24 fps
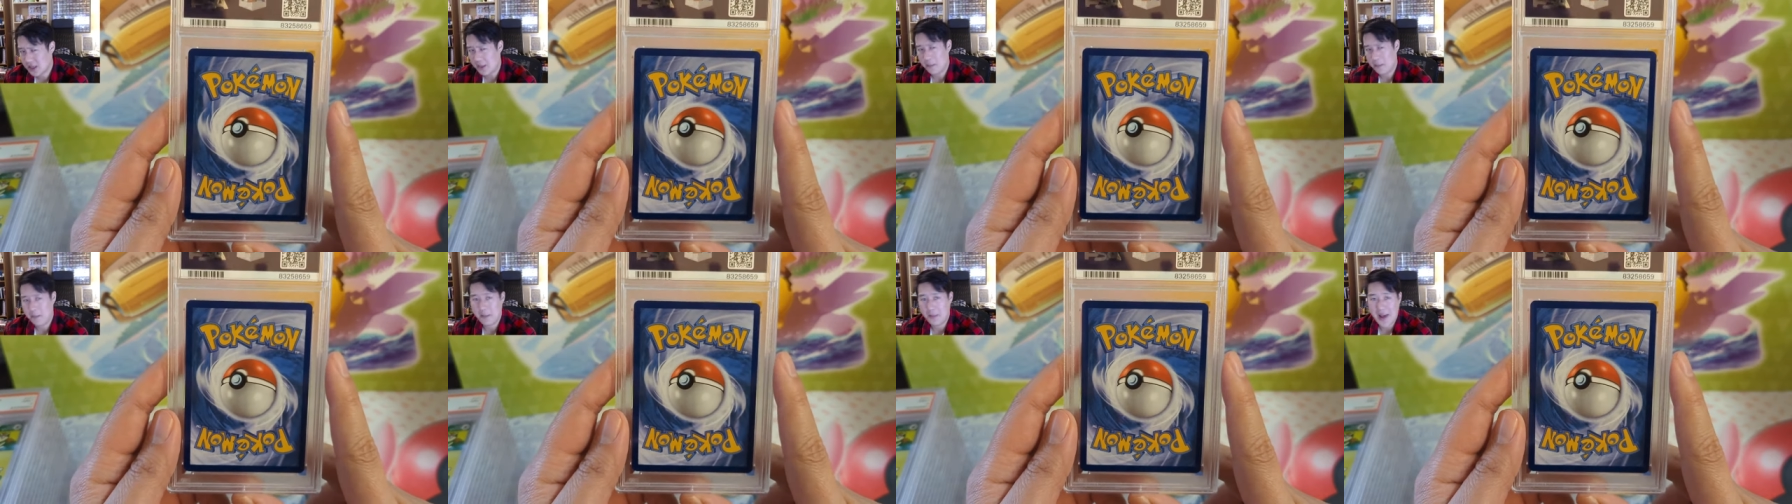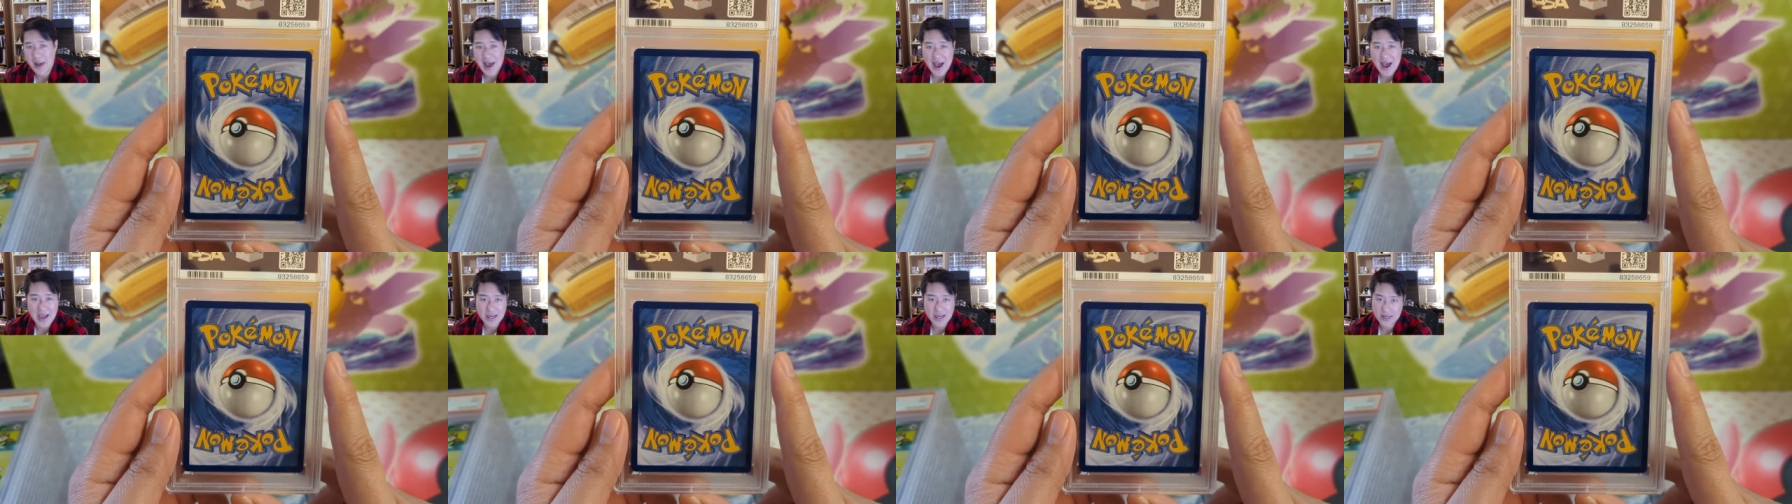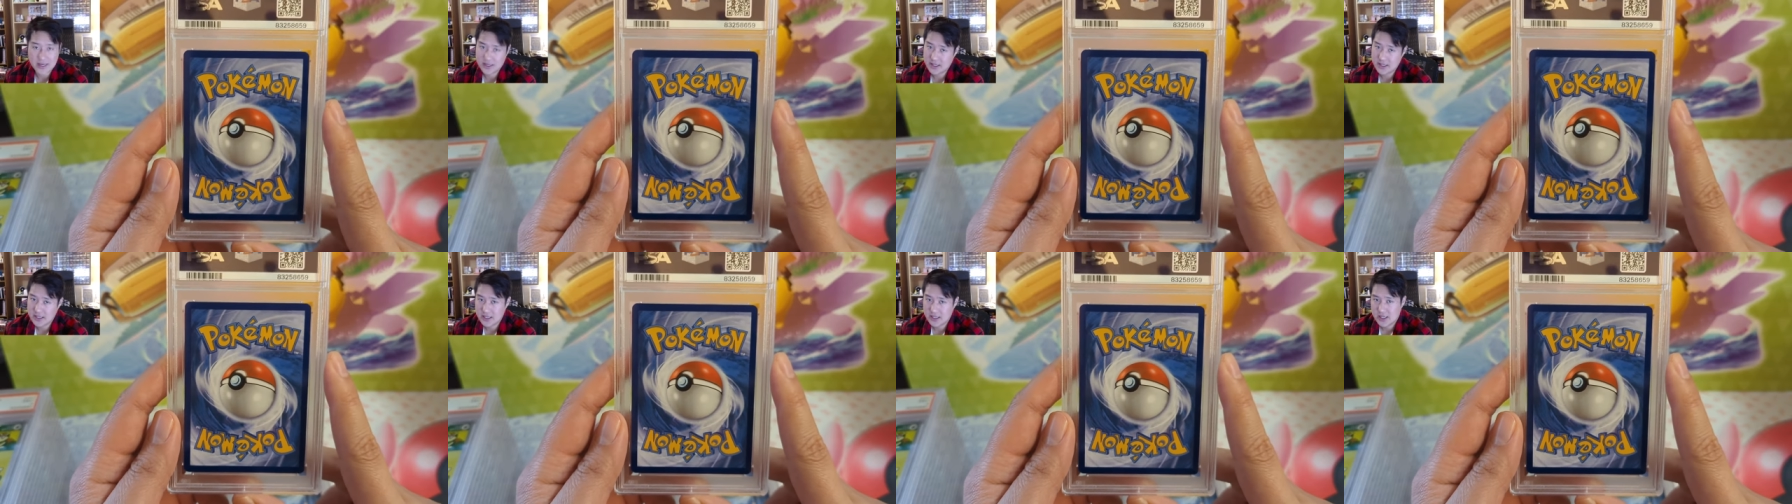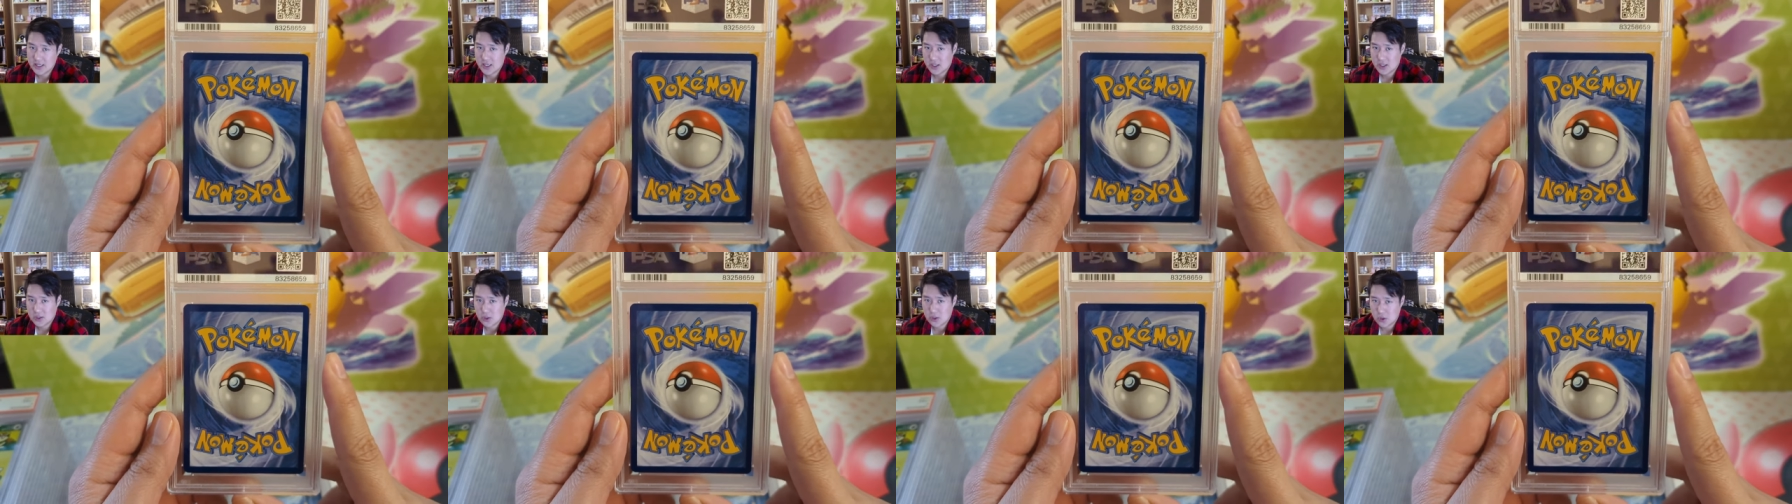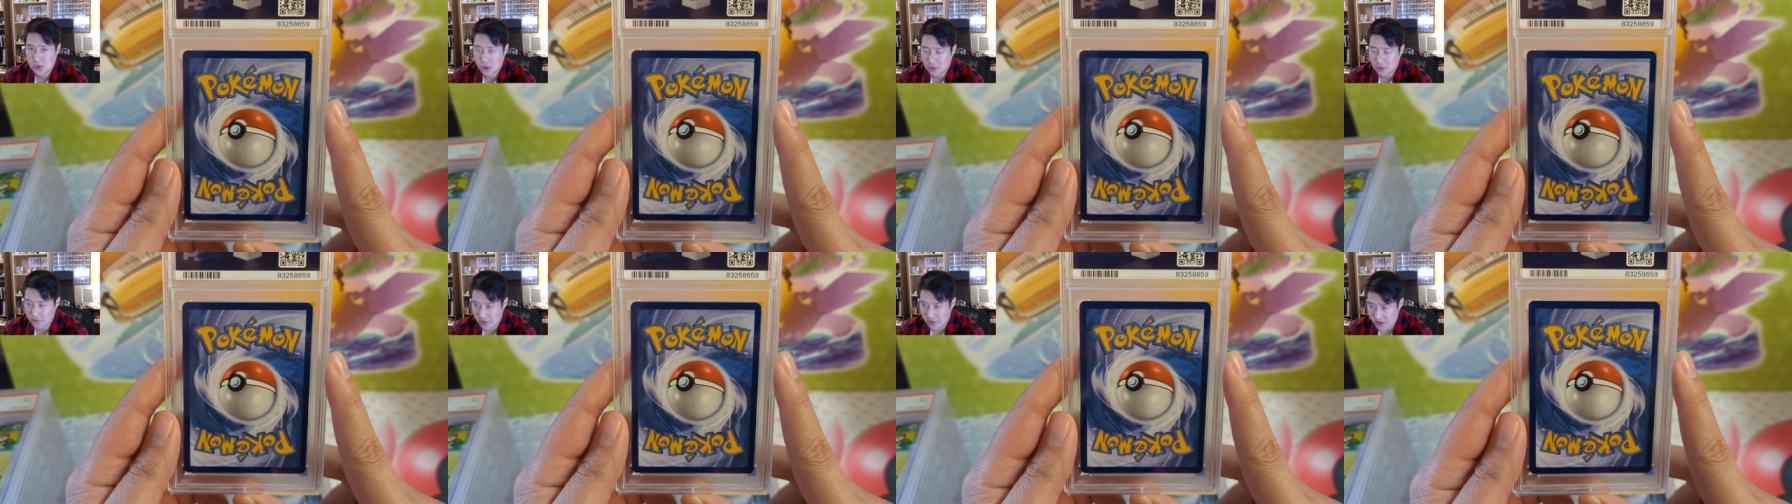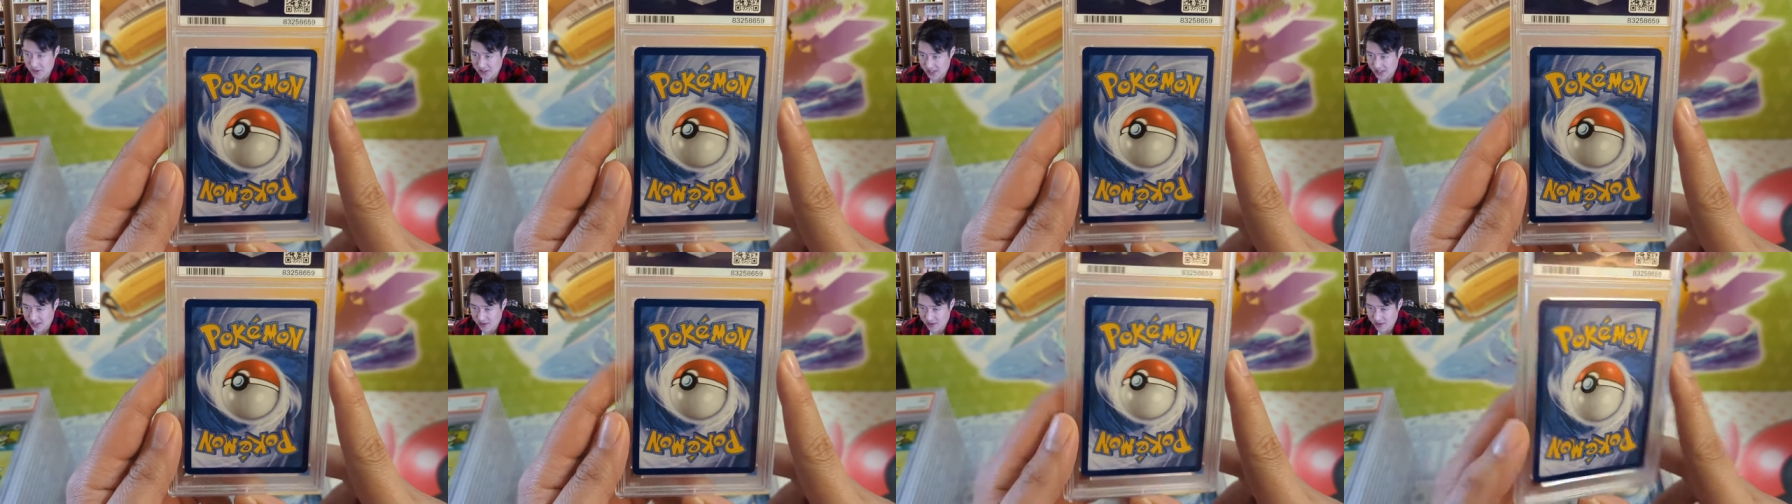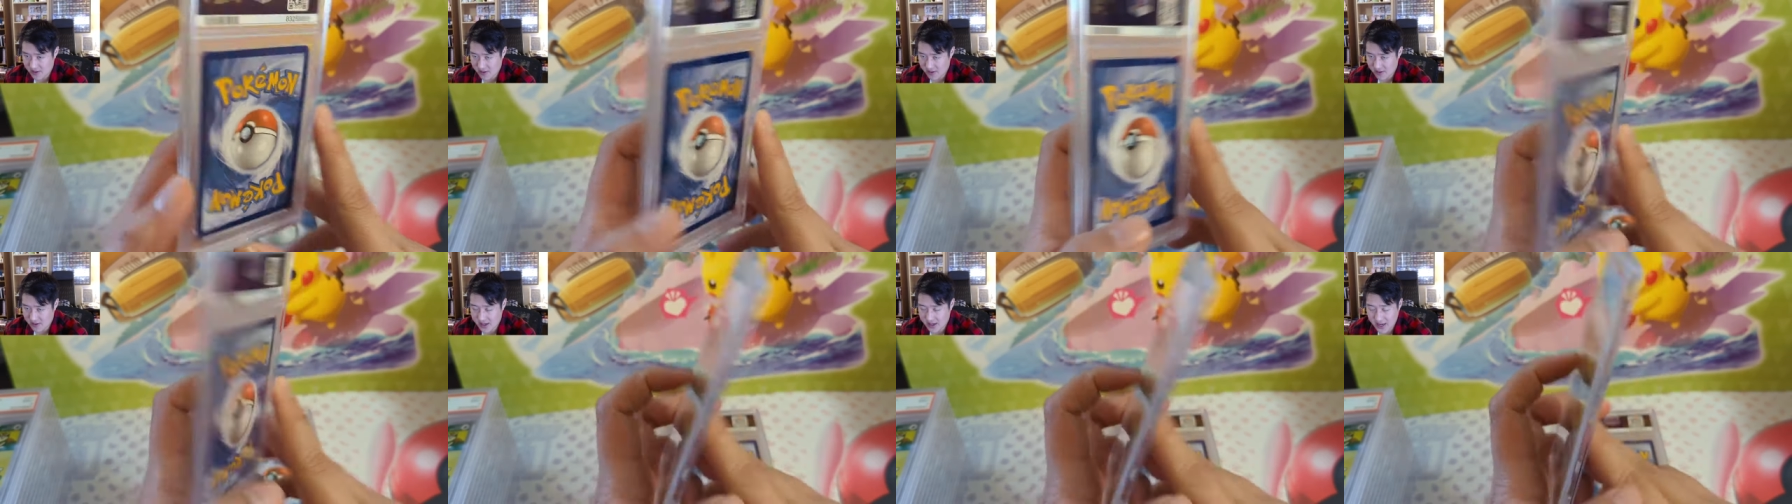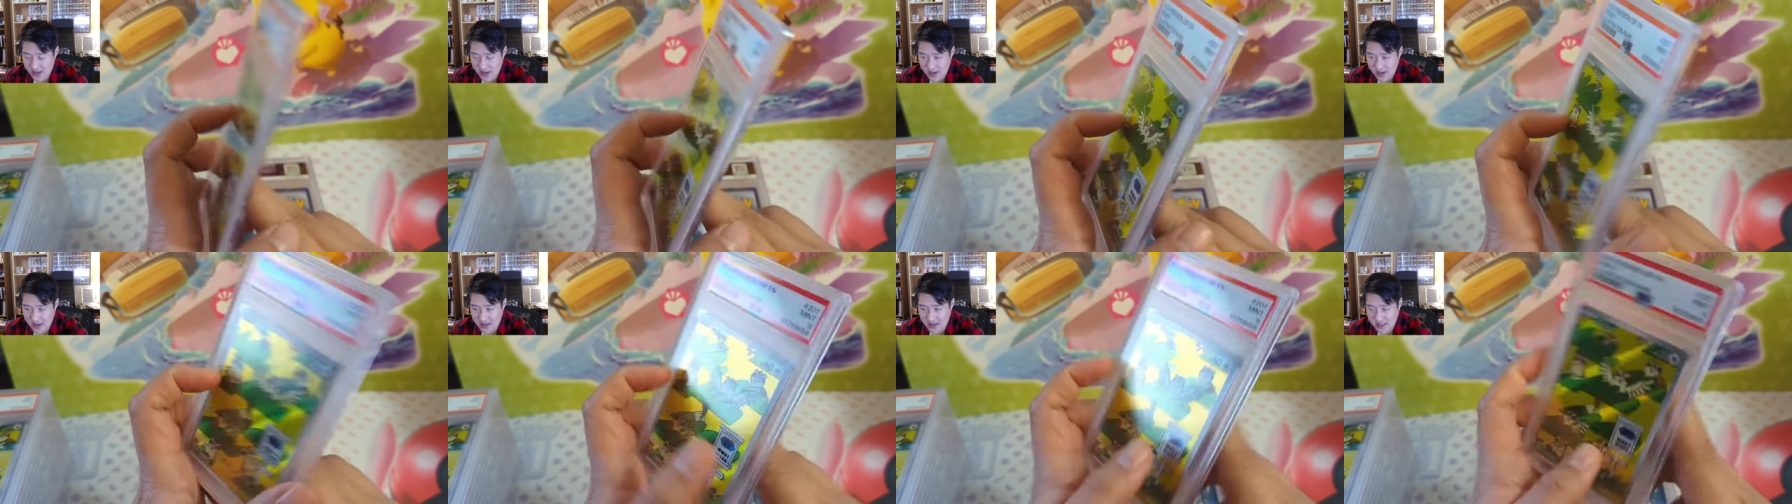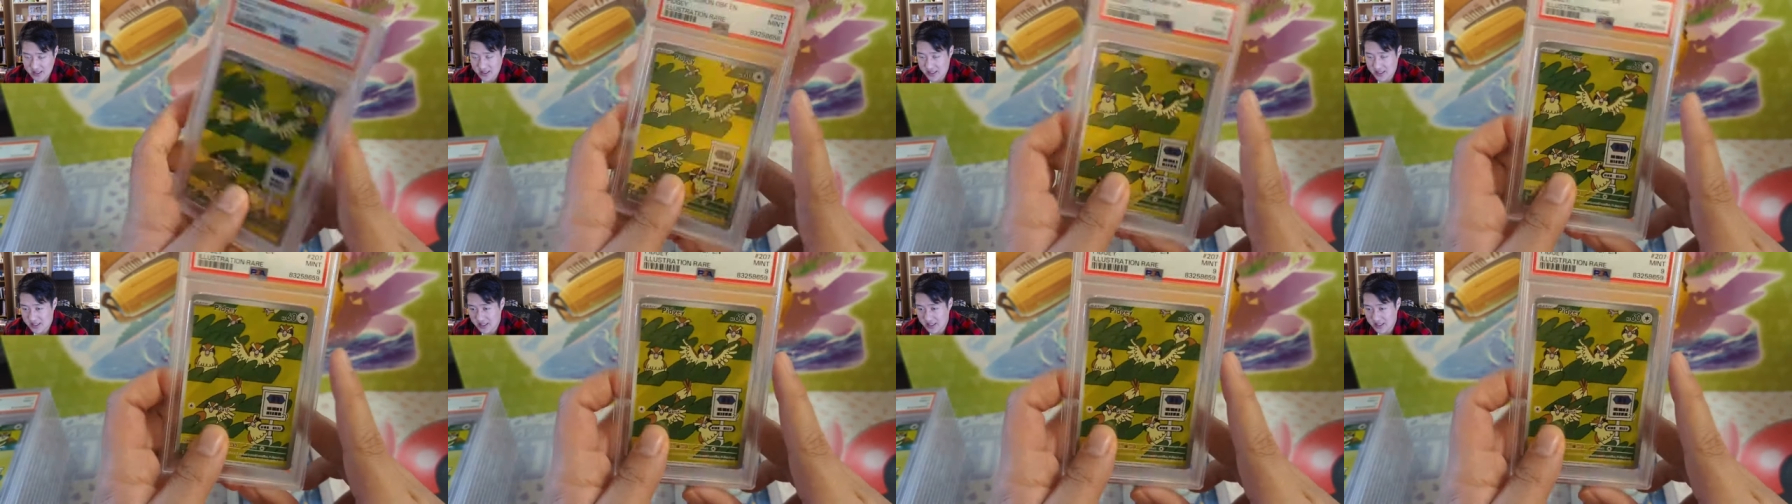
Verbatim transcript: back to look for centering and